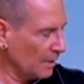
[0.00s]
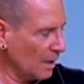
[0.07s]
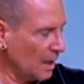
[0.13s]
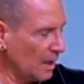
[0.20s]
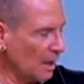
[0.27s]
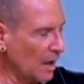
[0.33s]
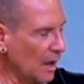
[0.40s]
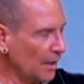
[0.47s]

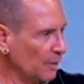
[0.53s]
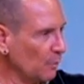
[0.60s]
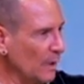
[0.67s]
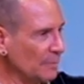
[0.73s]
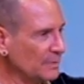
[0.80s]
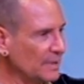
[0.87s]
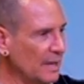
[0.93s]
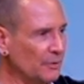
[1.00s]
on the
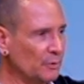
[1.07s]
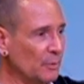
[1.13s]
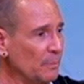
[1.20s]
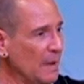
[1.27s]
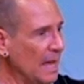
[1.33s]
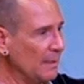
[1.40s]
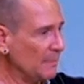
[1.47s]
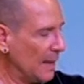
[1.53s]
website through
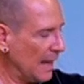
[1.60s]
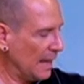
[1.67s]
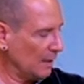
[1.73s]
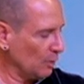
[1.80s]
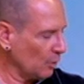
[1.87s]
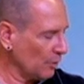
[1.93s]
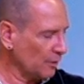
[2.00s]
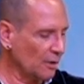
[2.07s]
PayPal,
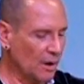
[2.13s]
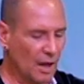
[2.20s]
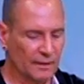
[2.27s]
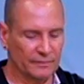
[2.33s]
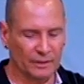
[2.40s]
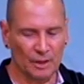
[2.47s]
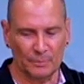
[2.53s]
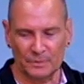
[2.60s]
or there are
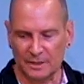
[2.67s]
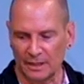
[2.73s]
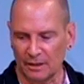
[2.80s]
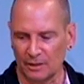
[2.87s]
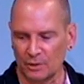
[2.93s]
envelopes here.